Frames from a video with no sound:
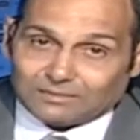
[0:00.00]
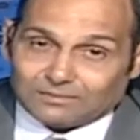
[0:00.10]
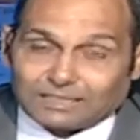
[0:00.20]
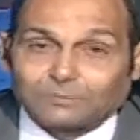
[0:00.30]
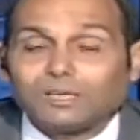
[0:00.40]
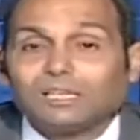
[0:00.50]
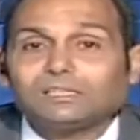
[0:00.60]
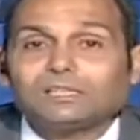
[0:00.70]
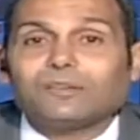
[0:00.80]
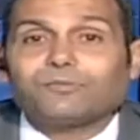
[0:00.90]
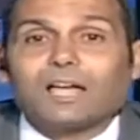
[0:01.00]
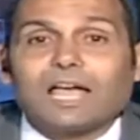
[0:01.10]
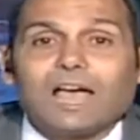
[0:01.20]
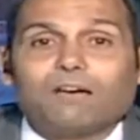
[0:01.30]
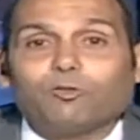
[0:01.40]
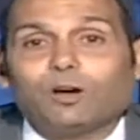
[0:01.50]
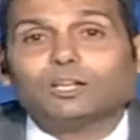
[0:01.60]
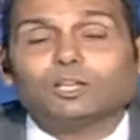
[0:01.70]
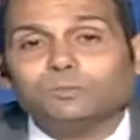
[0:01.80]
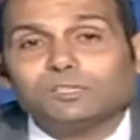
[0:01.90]
That means if I have 1
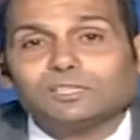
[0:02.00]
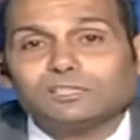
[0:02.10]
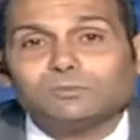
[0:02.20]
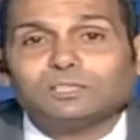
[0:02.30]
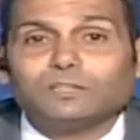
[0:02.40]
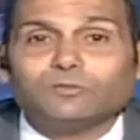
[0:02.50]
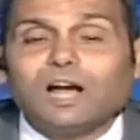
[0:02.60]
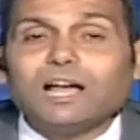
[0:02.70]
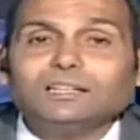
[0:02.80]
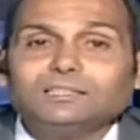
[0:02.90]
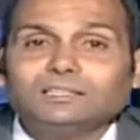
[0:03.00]
cubic centimeter of iron,